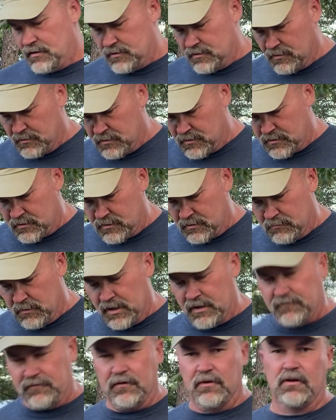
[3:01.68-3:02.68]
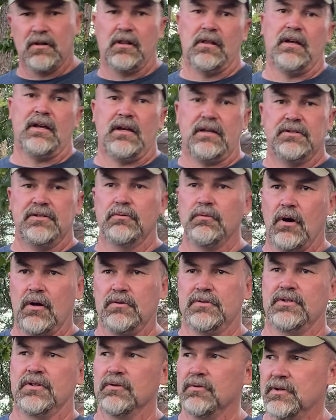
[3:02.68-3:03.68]
the money for the class, you
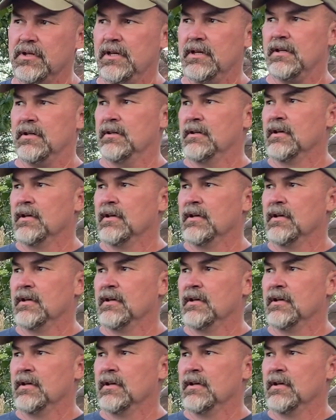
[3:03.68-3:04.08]
also get